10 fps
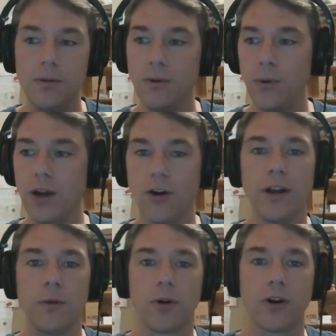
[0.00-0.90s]
We are
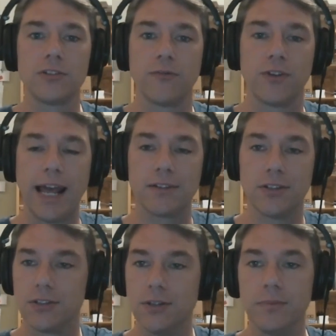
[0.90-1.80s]
in a progressive tax
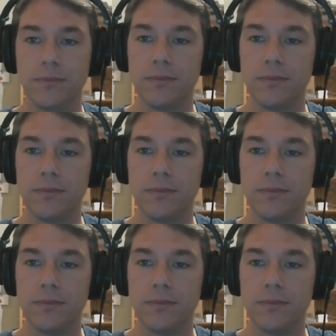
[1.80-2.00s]
system.